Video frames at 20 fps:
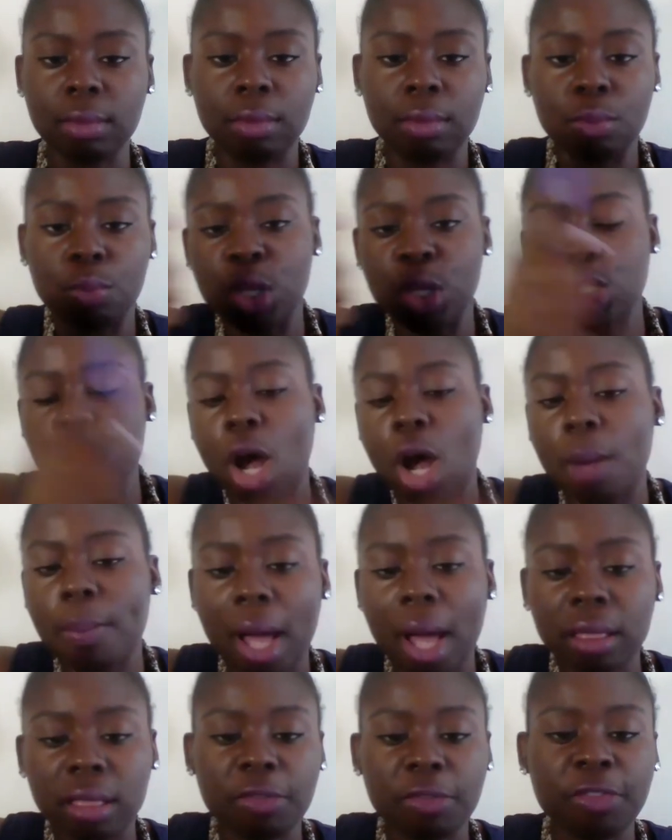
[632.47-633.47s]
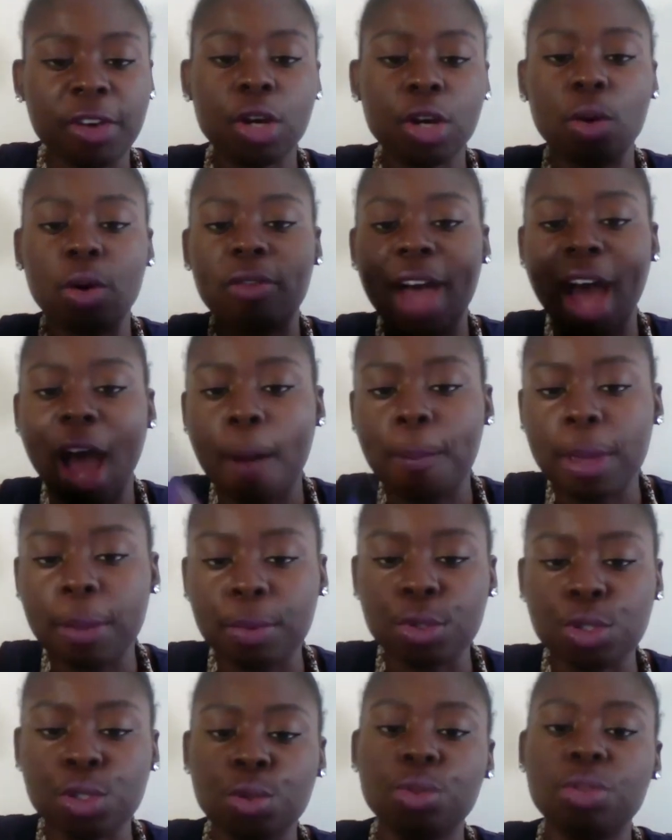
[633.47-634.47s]
We talk about the funnel of how
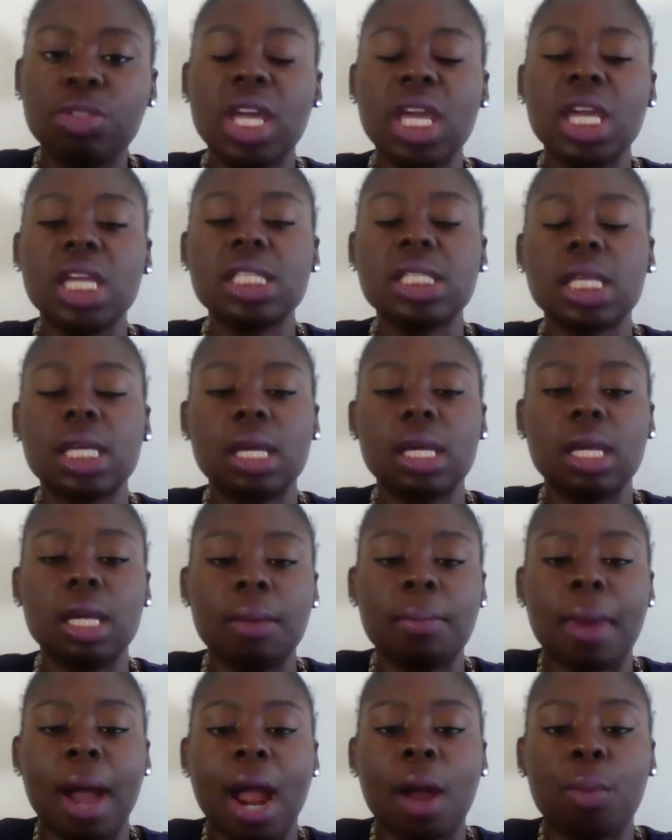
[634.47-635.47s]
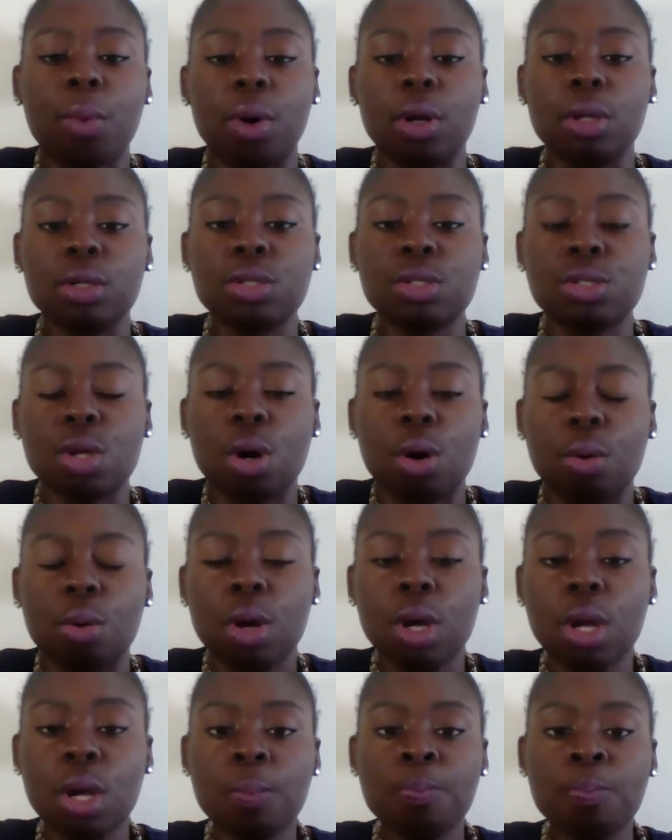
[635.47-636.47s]
people do things in my world. So
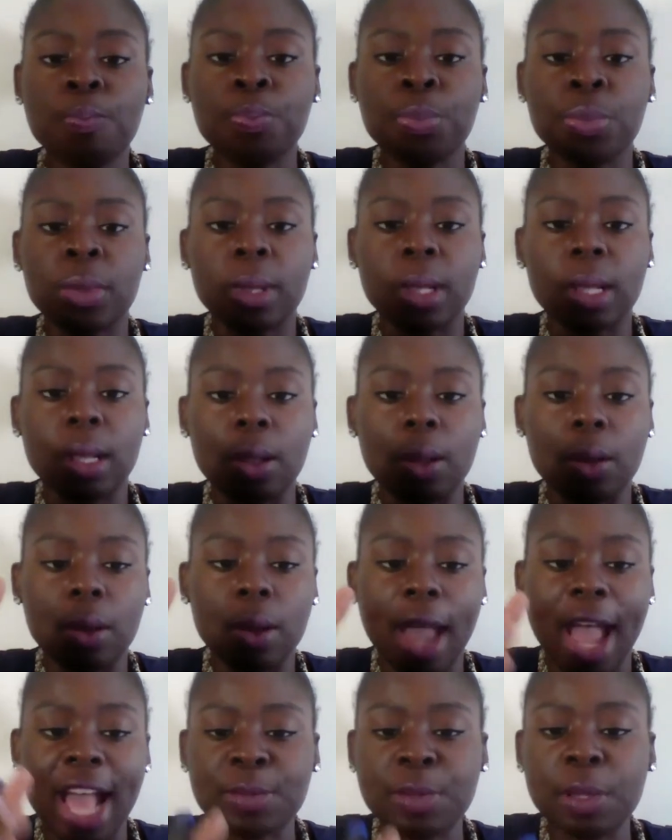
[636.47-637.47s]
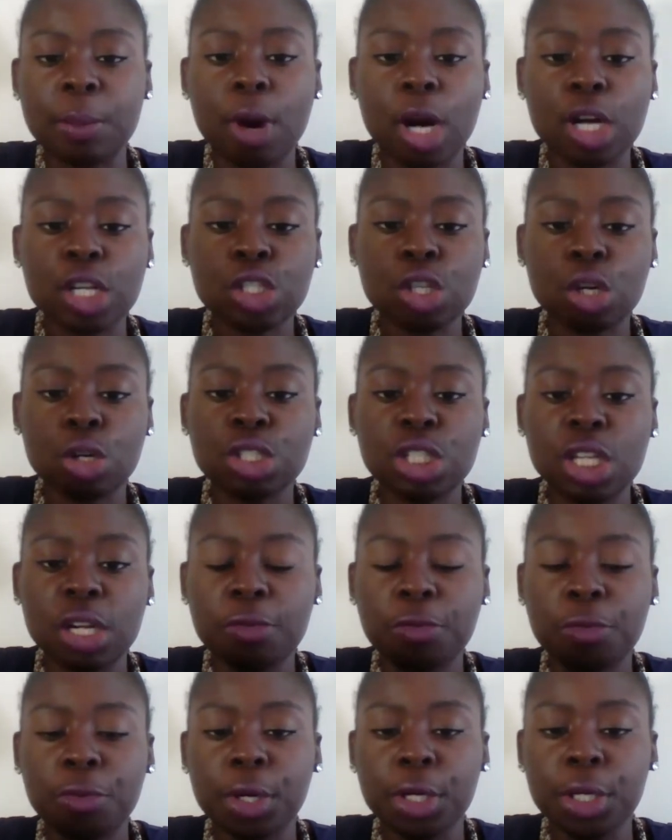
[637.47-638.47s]
as people are searching
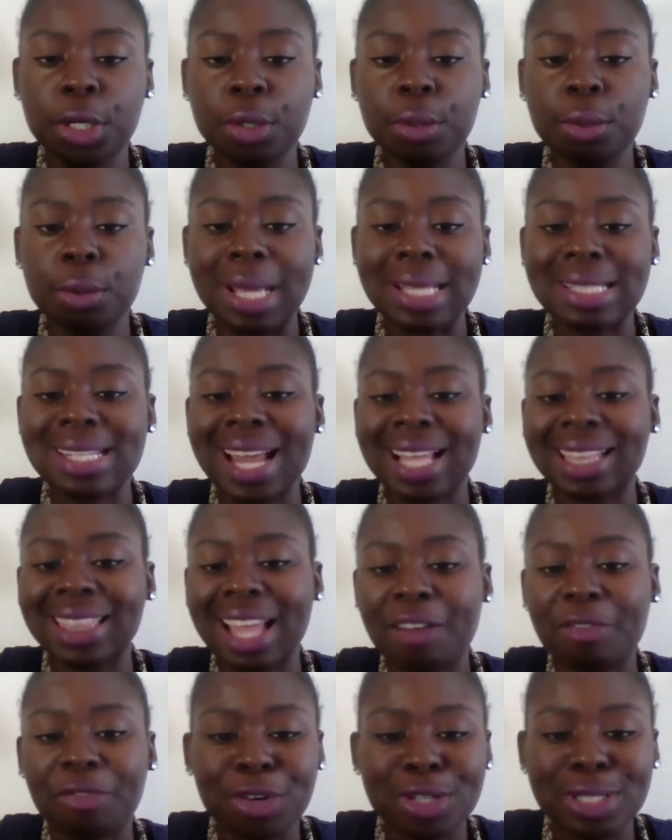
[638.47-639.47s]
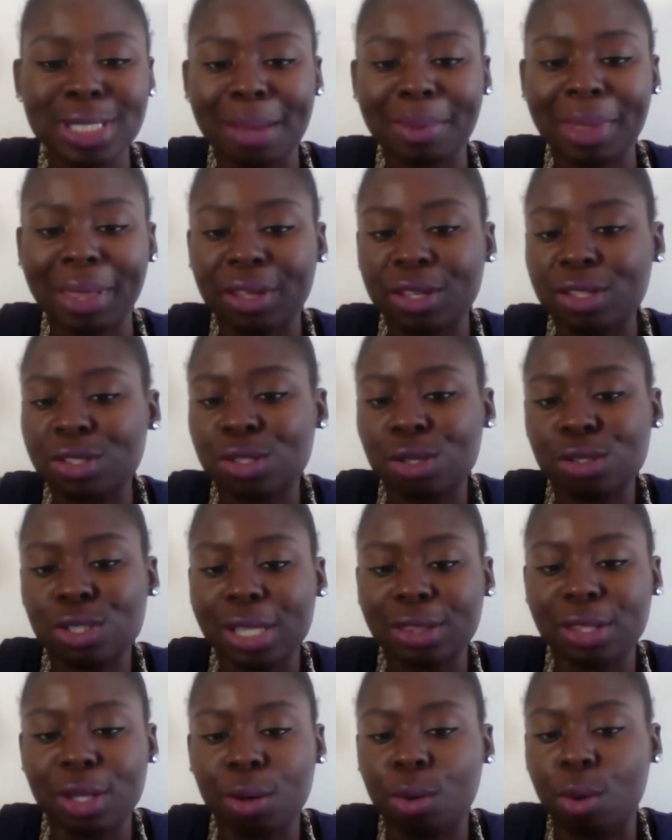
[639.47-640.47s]
for you, it's not that first time that they search
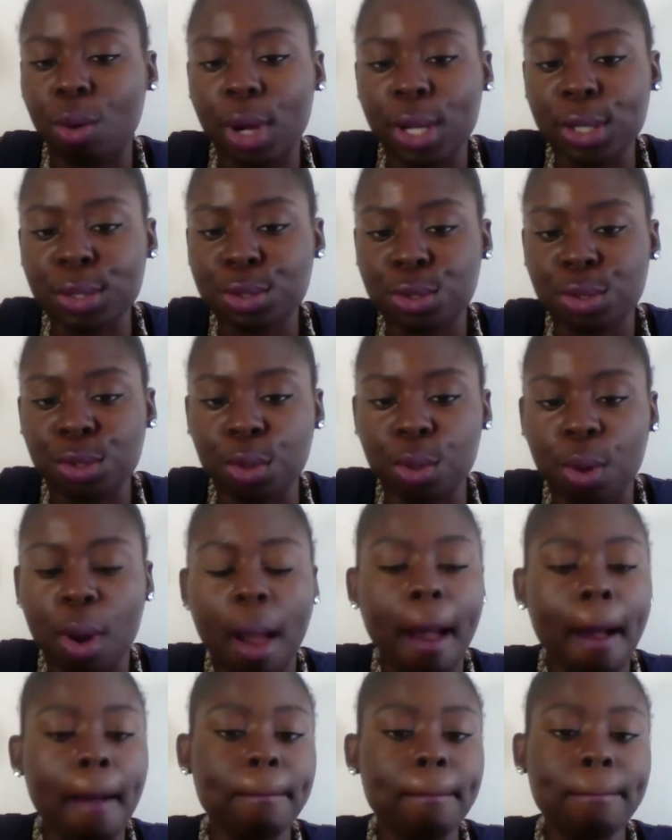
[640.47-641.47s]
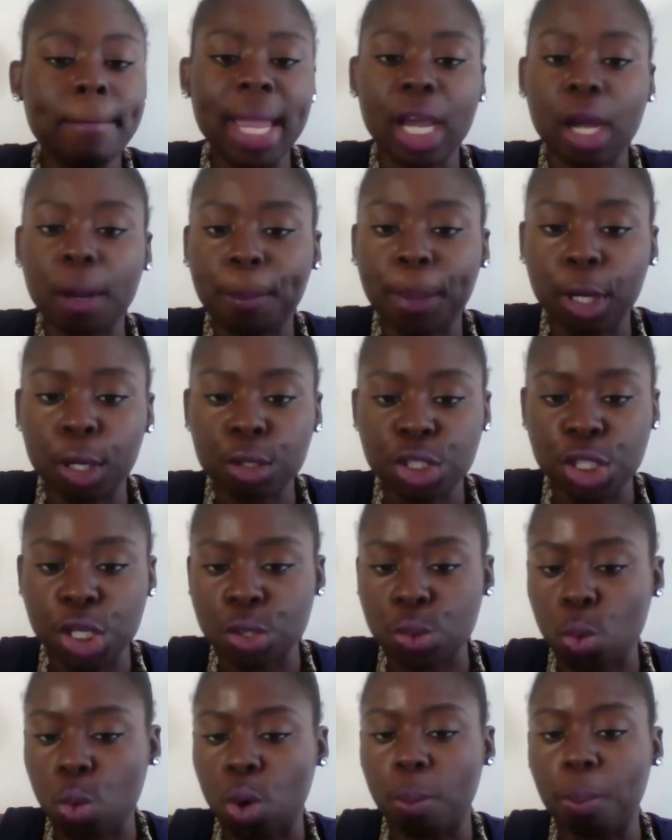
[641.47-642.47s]
that they're going to make a
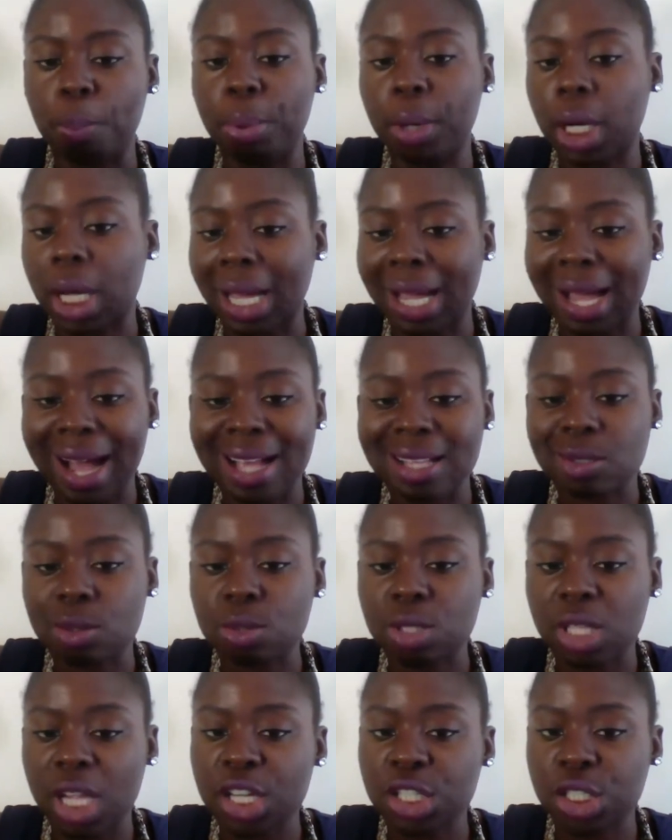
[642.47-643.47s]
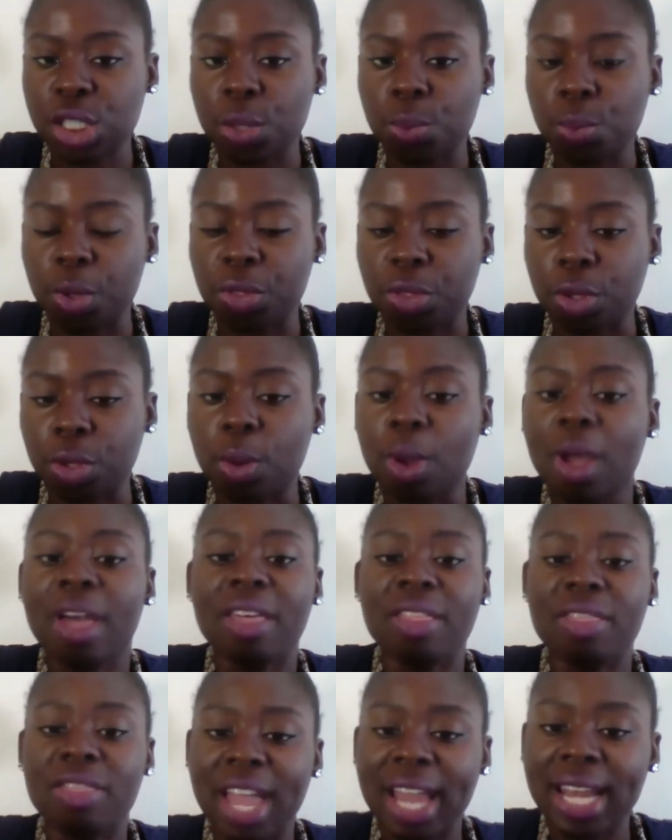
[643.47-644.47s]
purchase or book a consultation with you.
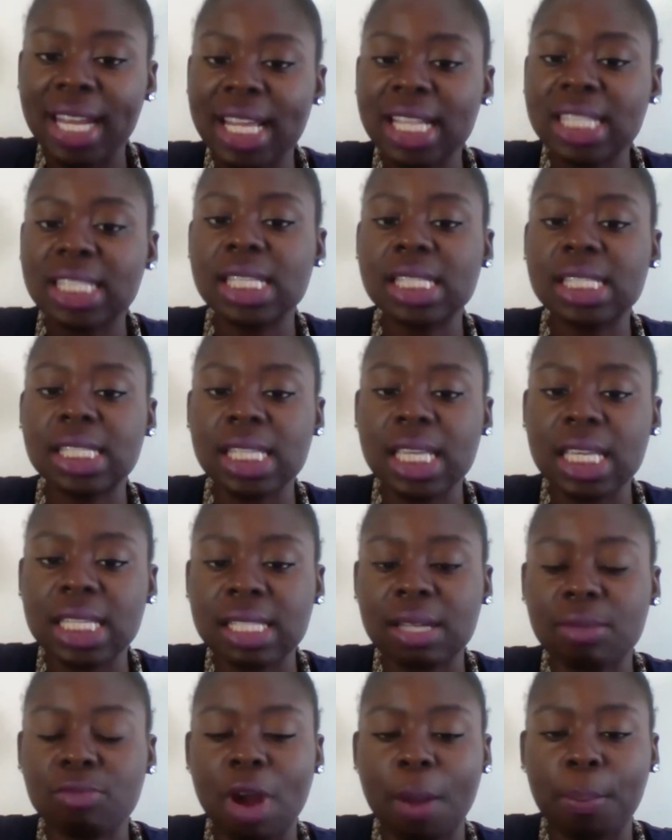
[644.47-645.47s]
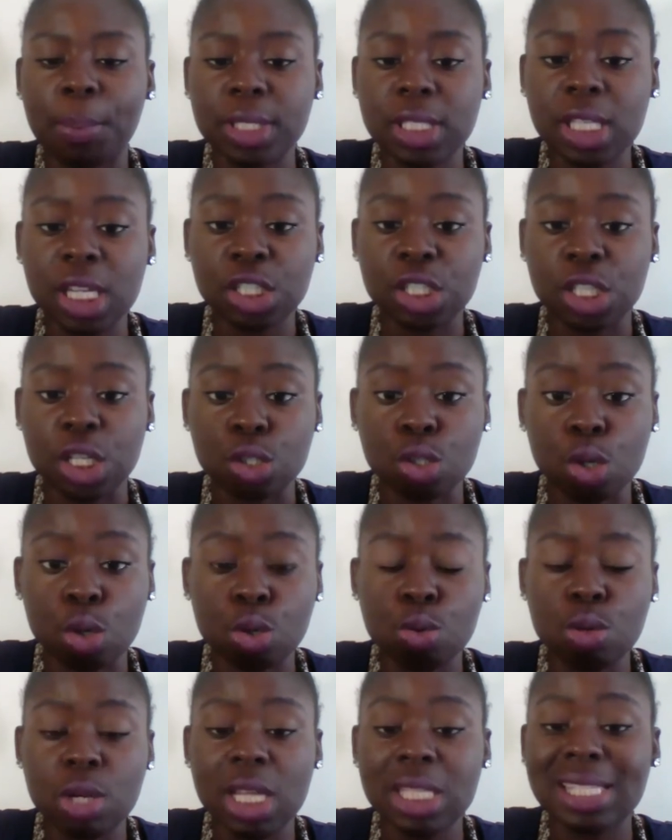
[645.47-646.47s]
They need to see some repetition. So
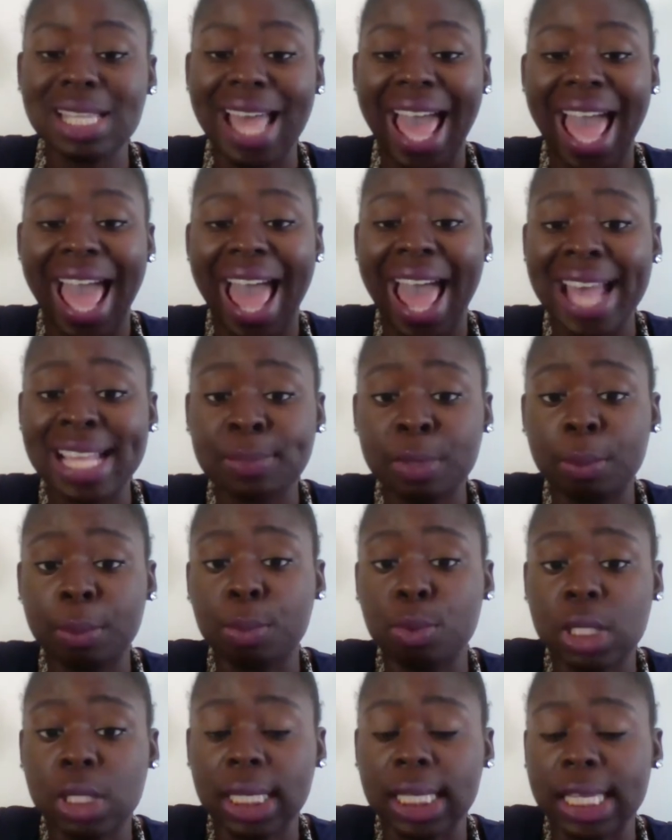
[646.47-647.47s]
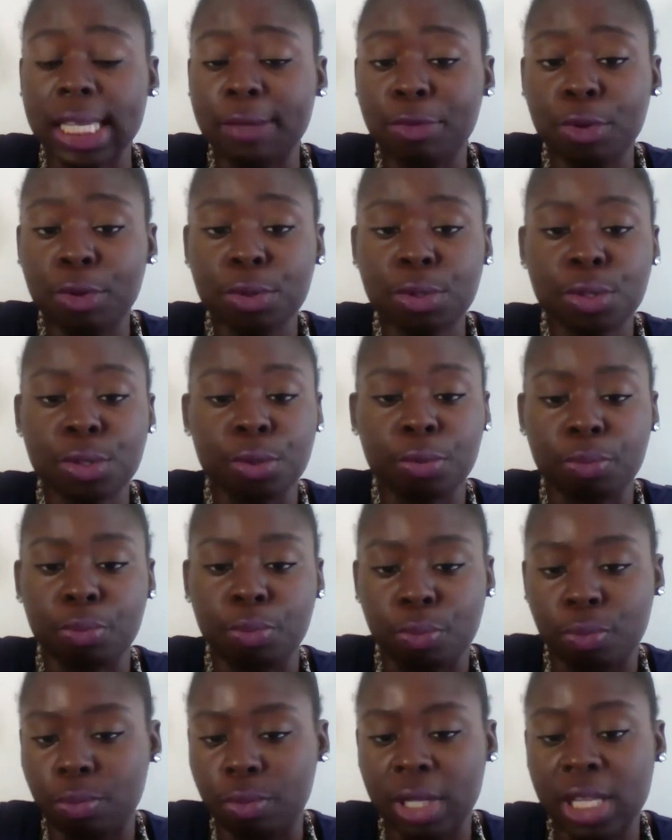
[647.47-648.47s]
you need to ask people to leave
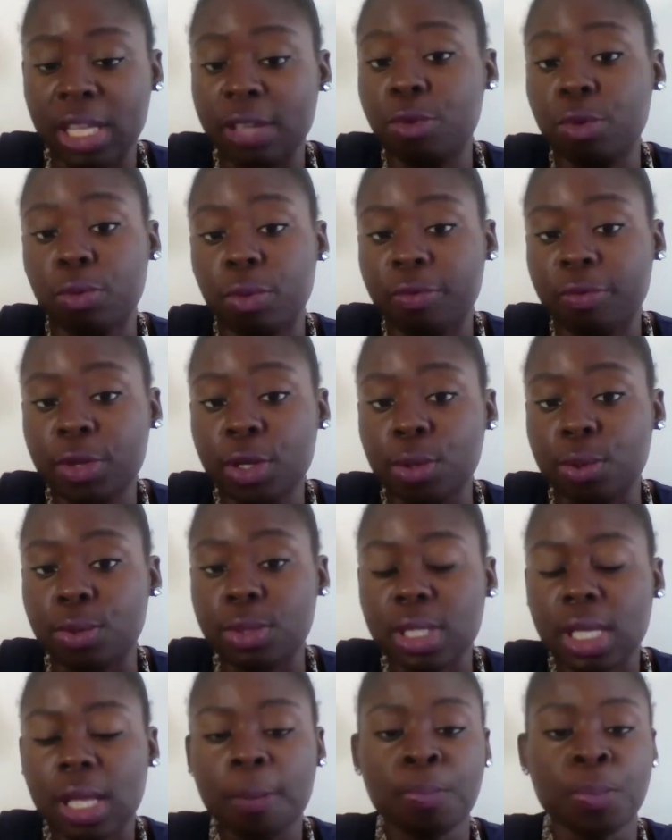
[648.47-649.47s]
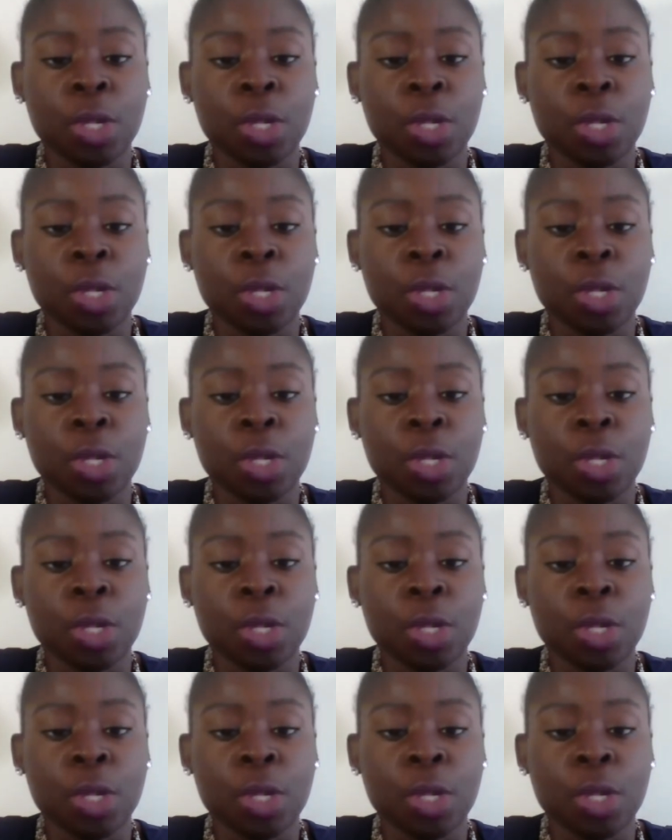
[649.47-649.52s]
you reviews.